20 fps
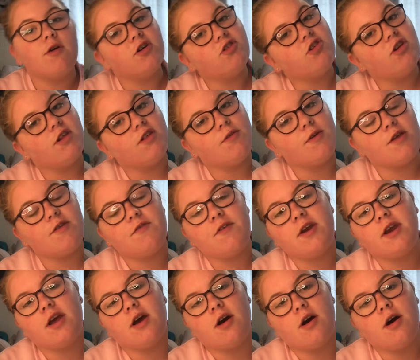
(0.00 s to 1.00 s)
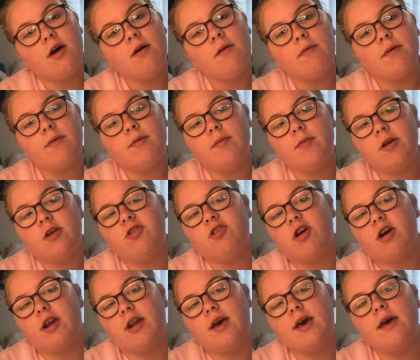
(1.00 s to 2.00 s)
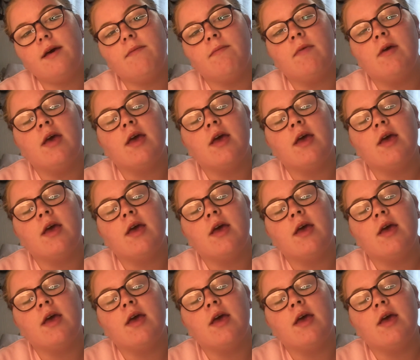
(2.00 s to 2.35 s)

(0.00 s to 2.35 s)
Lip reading: watching this week's video. I hope you enjoyed it.